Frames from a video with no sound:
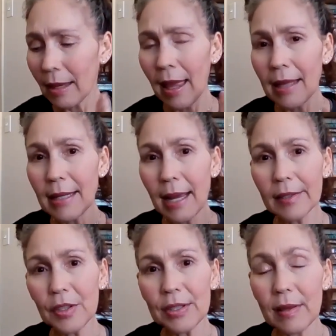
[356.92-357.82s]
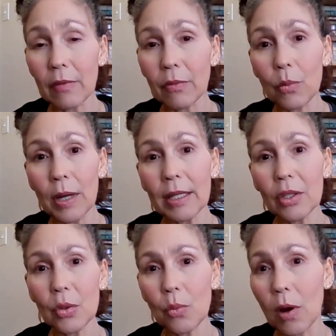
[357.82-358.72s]
and ask yourself what
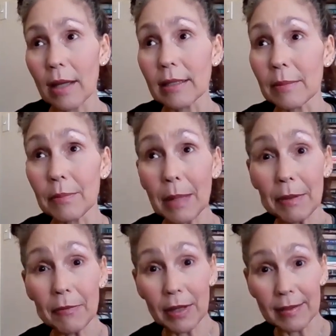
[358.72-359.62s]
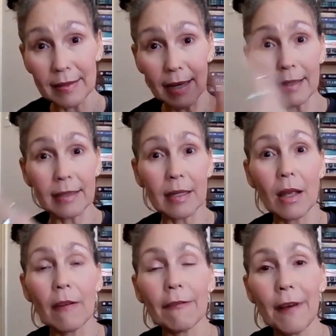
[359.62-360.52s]
you want maybe for this next
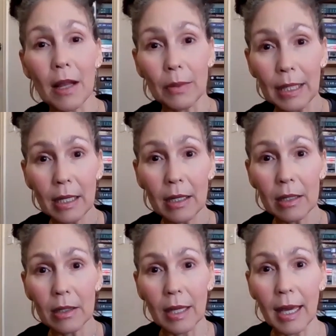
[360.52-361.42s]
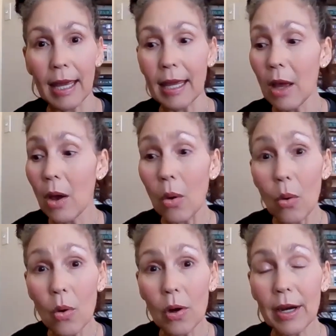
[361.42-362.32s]
following year. Okay.
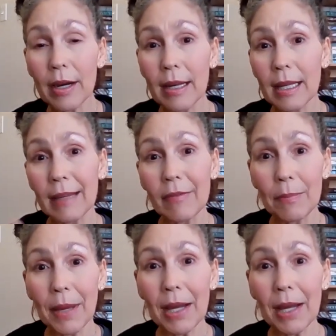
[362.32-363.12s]
Or even